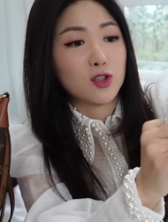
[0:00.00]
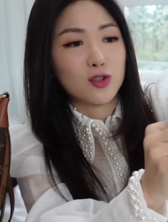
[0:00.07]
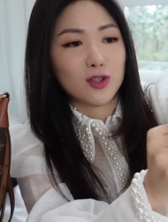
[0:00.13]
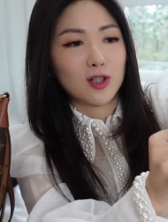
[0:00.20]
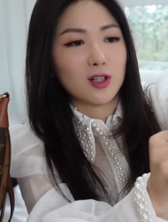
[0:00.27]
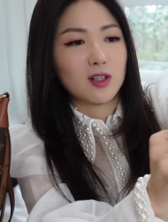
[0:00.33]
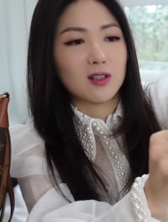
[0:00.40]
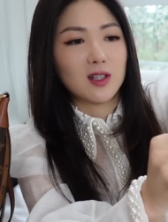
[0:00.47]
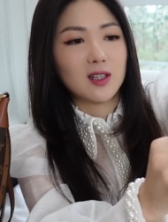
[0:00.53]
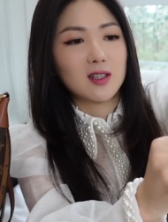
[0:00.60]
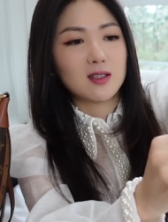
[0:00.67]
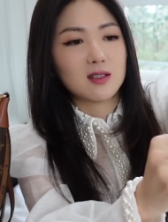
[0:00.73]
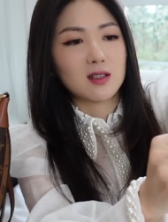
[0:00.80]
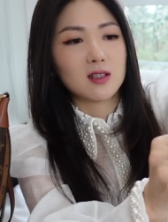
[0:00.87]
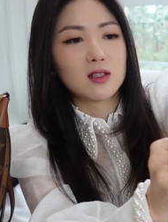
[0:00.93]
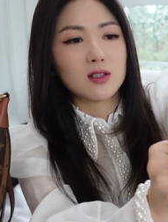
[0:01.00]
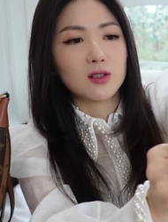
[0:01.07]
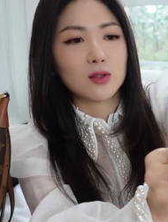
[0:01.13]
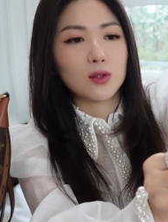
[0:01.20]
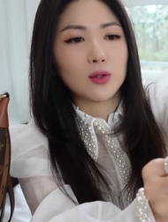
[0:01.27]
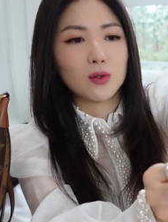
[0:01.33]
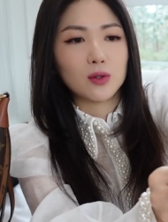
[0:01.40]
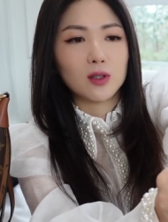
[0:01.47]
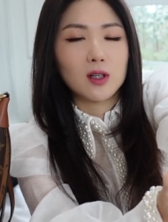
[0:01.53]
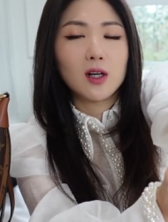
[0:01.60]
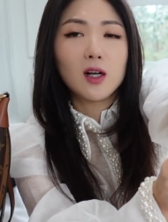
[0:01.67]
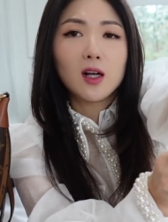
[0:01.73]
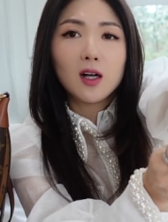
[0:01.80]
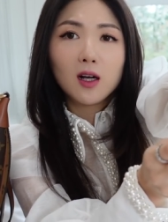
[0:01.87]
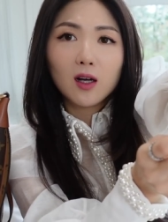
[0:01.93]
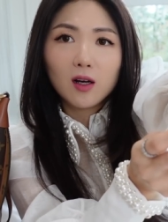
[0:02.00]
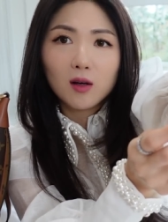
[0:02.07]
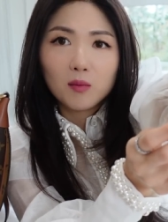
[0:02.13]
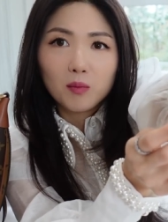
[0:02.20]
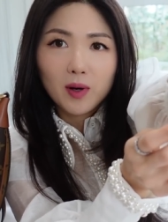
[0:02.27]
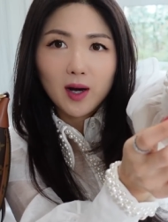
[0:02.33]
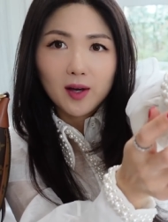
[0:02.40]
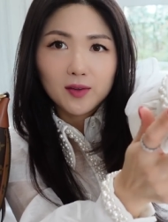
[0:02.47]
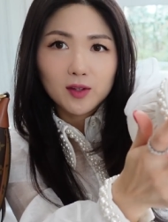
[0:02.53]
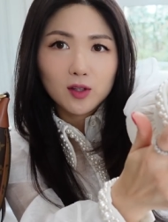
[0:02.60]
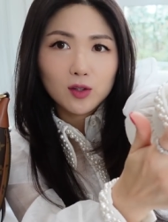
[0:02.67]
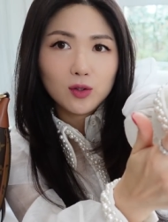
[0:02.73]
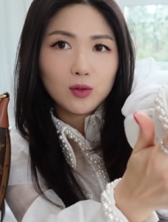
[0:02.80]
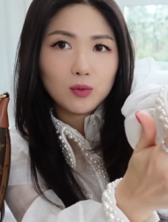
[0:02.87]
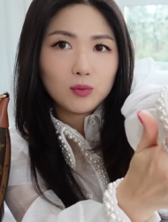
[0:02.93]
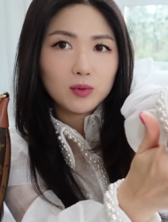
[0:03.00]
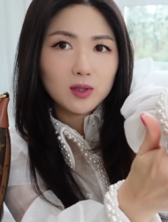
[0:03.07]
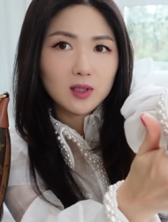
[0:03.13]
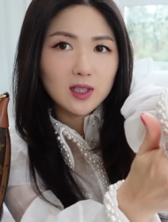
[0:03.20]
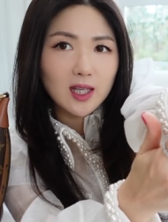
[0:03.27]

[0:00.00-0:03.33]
sure it is secure, but you really